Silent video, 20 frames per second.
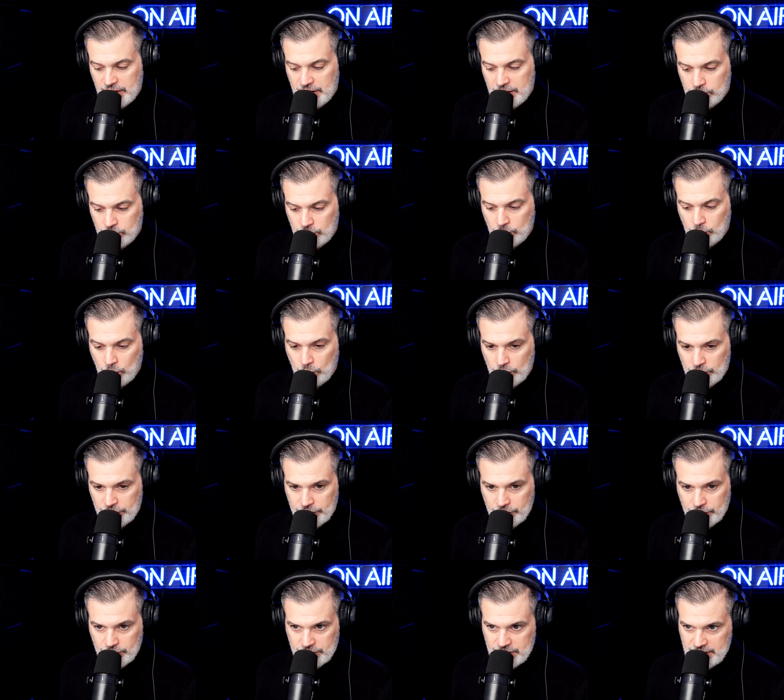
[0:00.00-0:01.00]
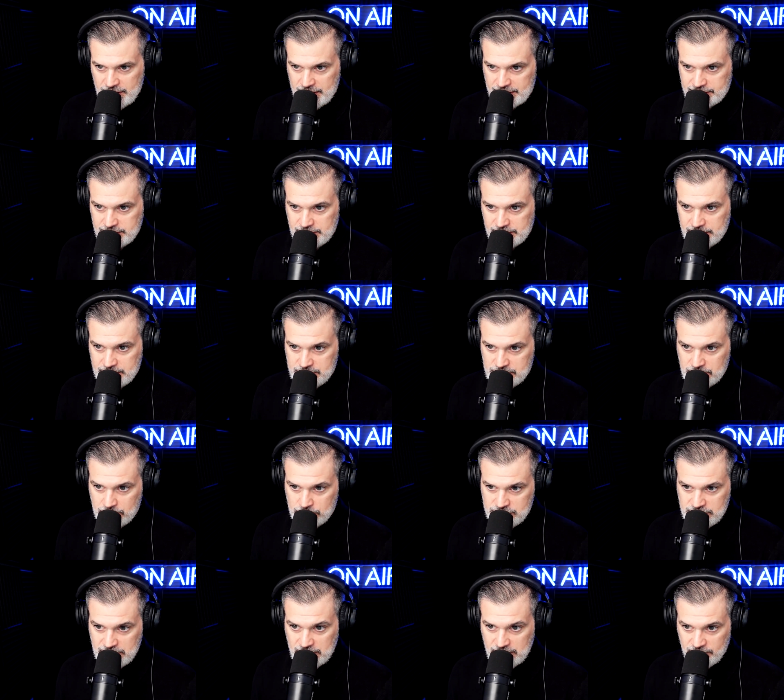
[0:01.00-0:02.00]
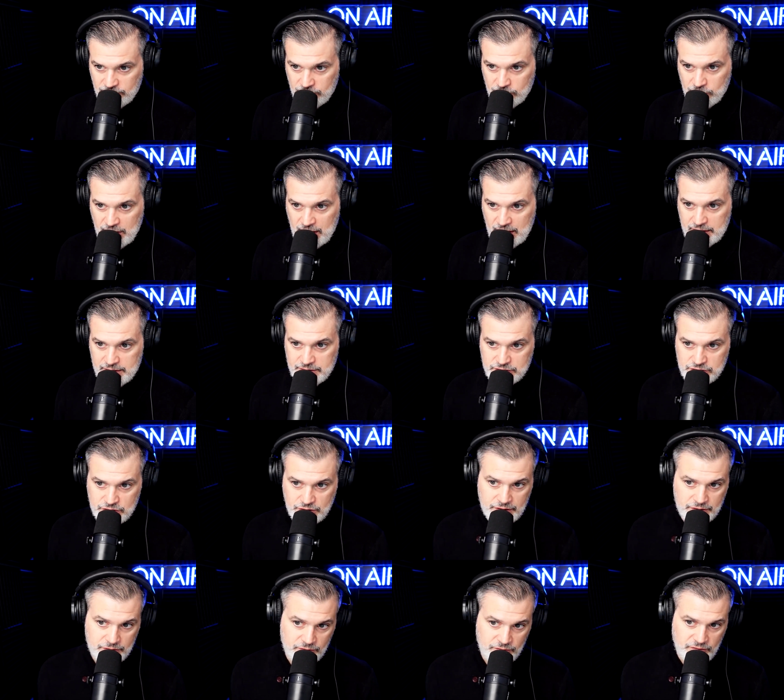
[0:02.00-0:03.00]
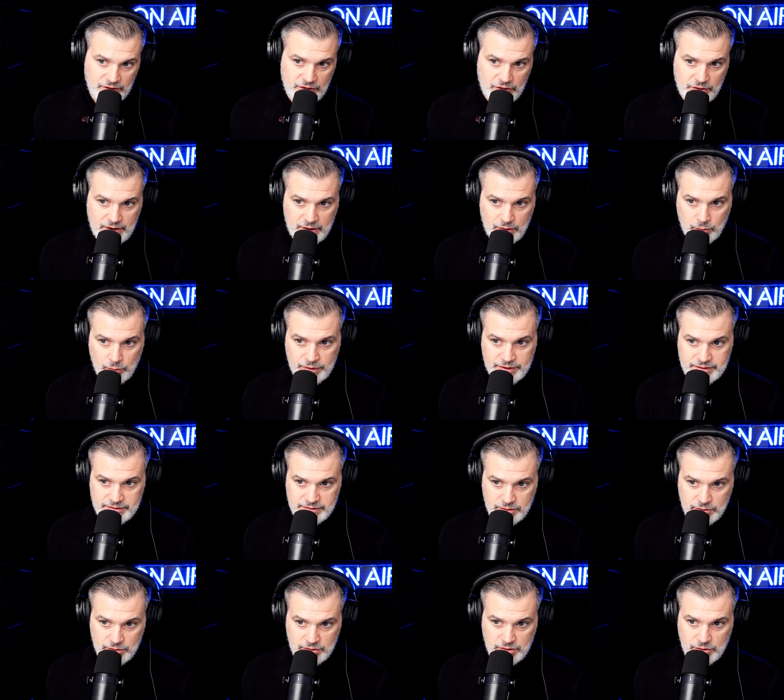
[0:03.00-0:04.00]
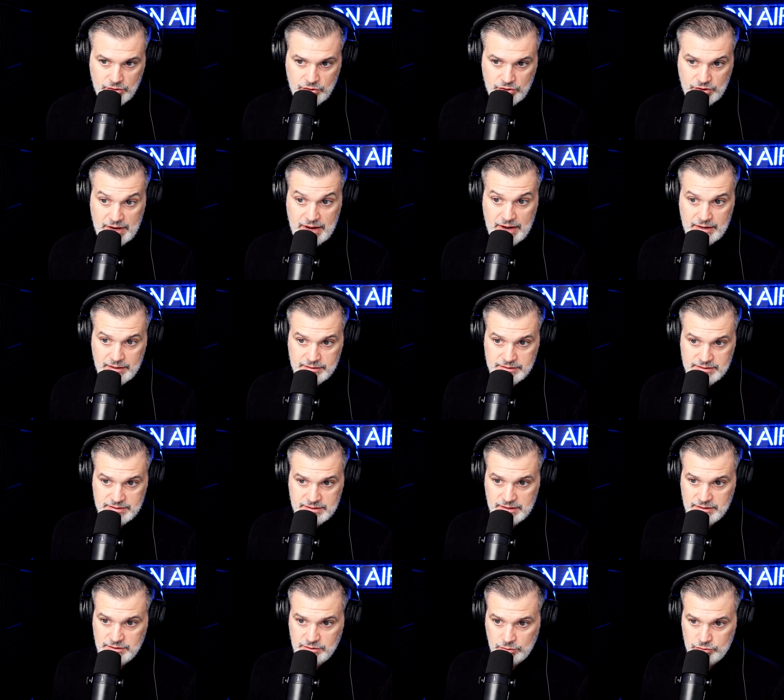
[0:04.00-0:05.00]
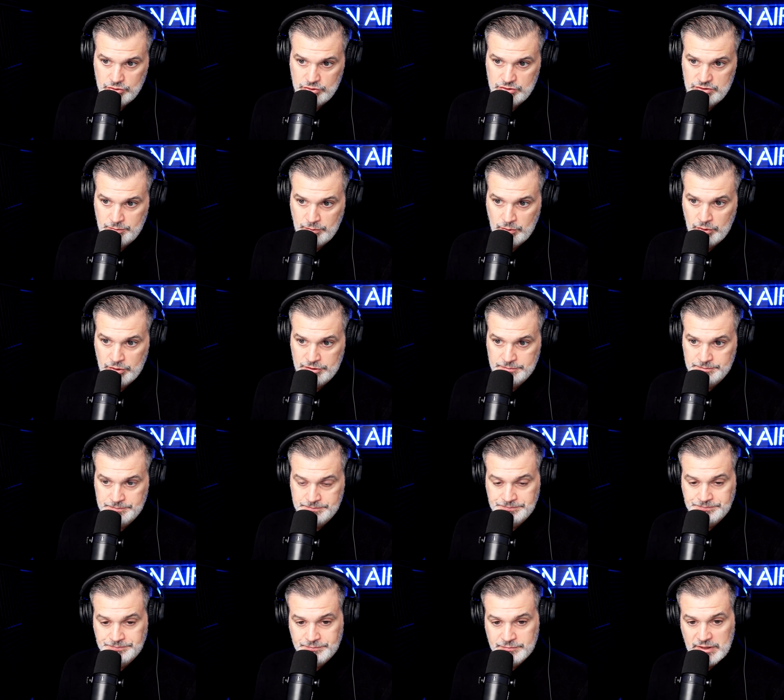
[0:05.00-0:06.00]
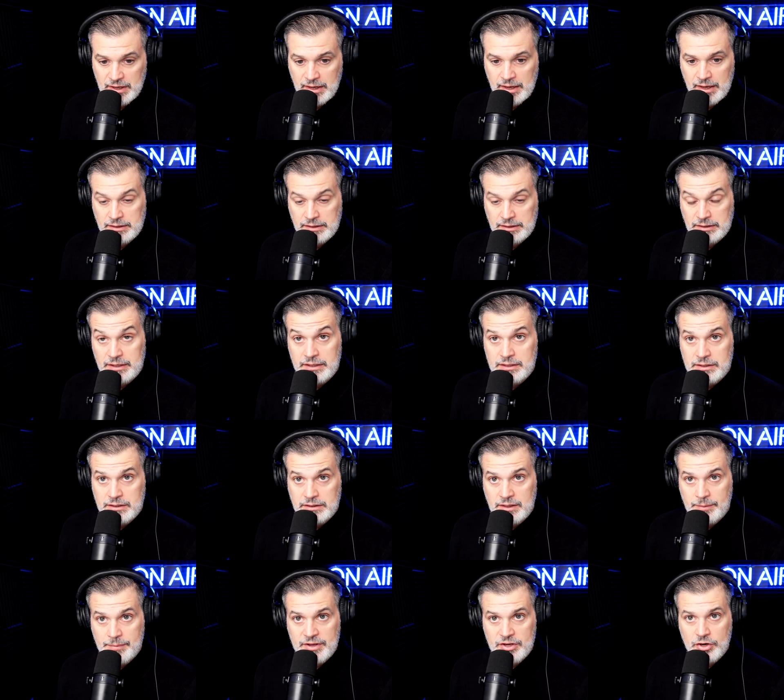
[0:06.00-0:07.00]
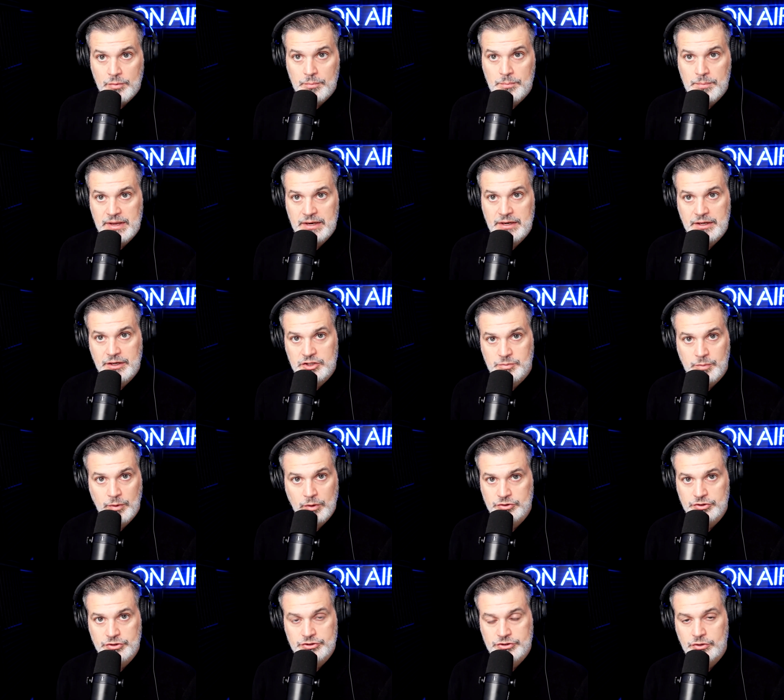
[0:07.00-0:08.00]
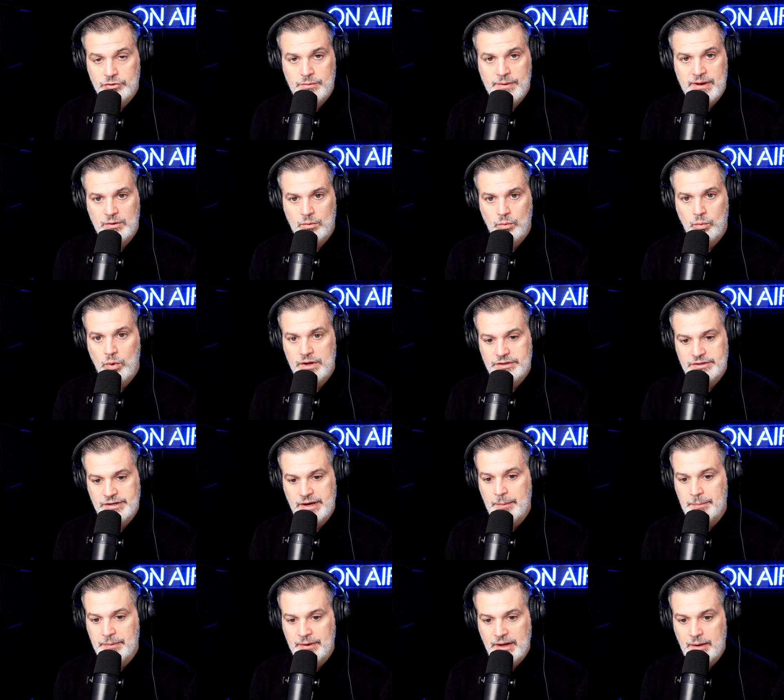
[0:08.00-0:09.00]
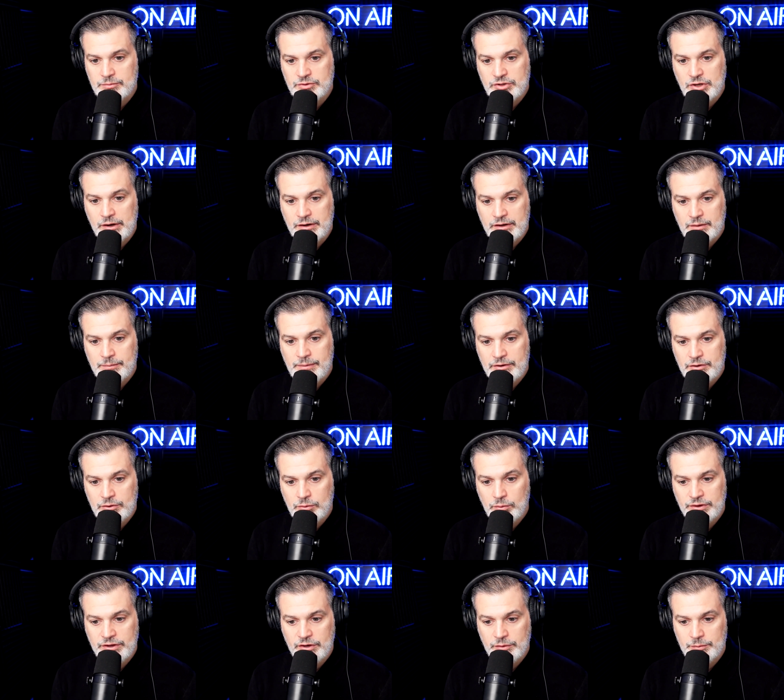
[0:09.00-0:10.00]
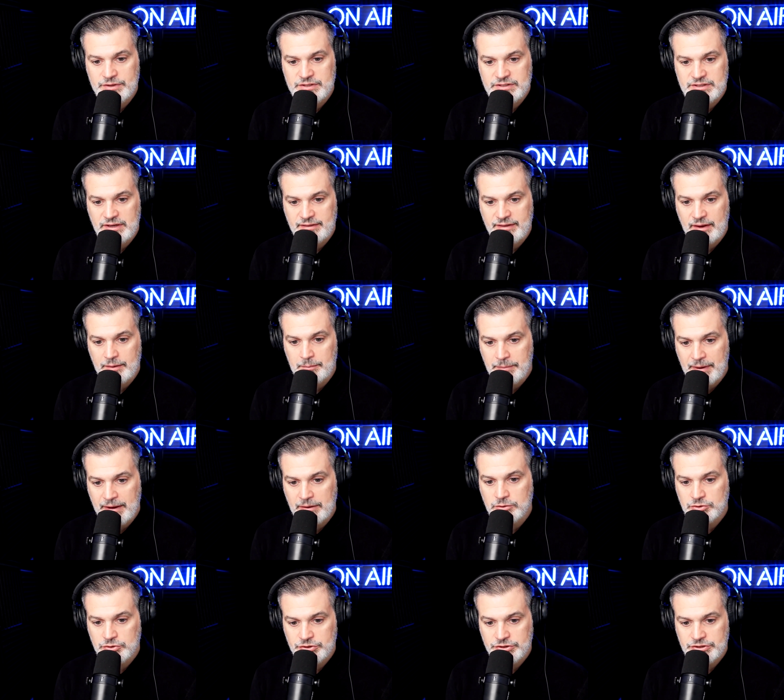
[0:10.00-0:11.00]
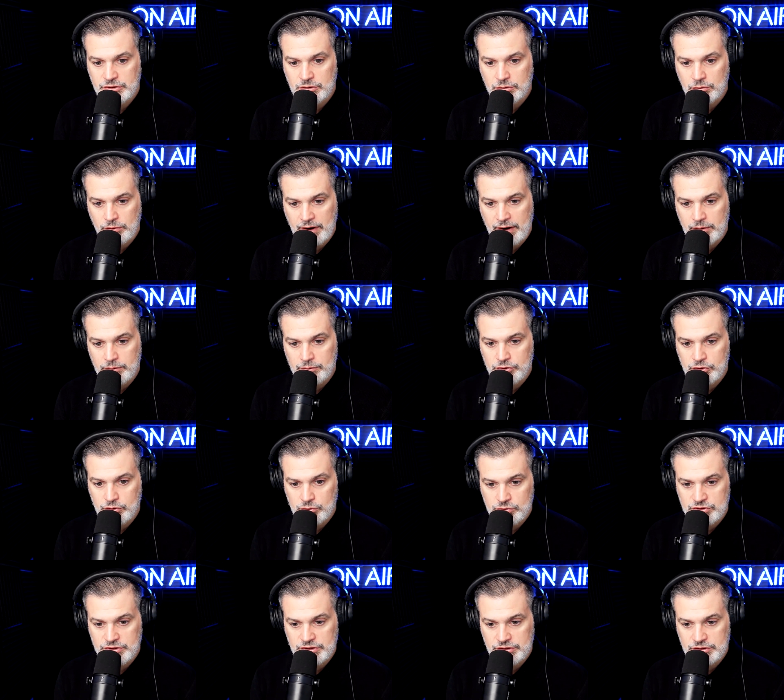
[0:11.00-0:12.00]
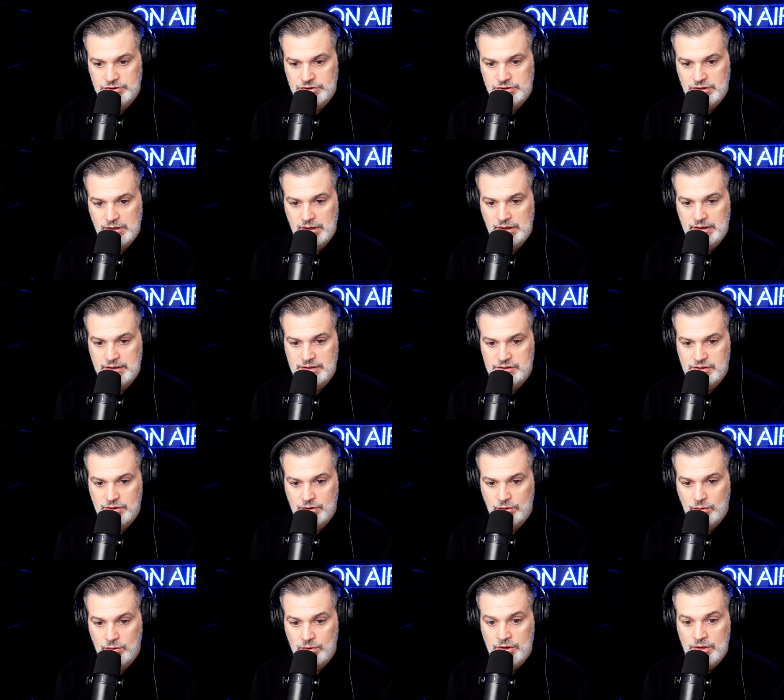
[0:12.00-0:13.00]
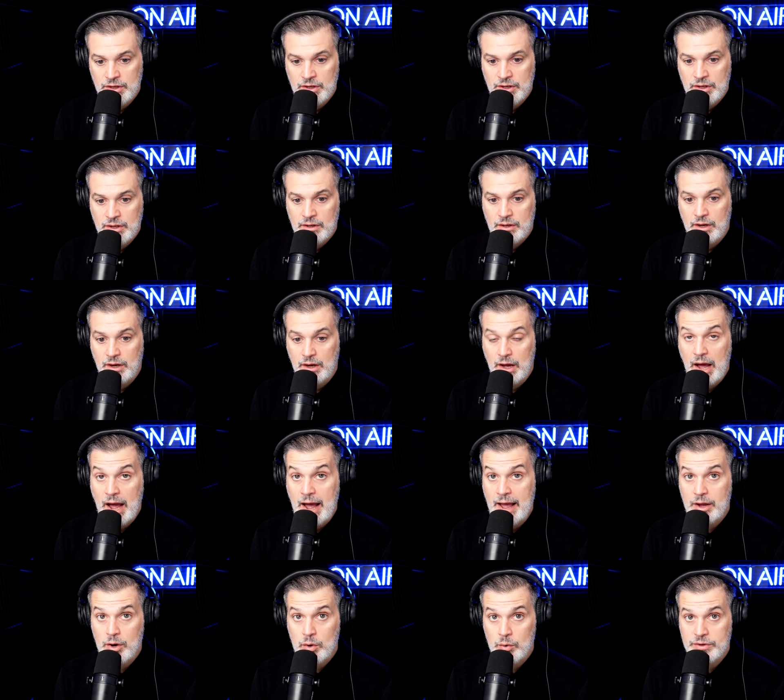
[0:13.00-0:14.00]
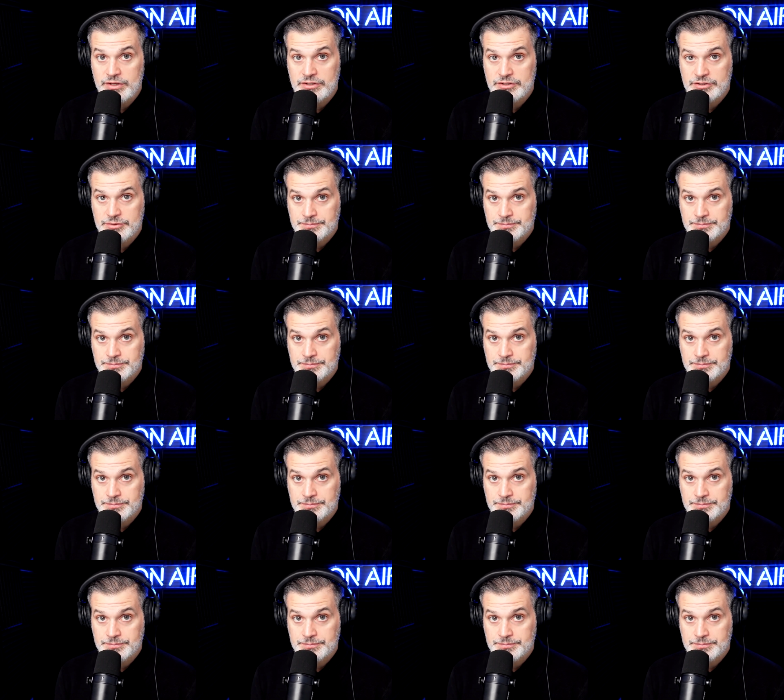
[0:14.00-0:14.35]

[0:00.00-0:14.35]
rewarding or connecting. And so see if you can try and figure out ways that you can create and seek social support. Limit your media exposure. So no matter what topic I'm talking about, you will hear me say that. Boundaries around usage. And so I always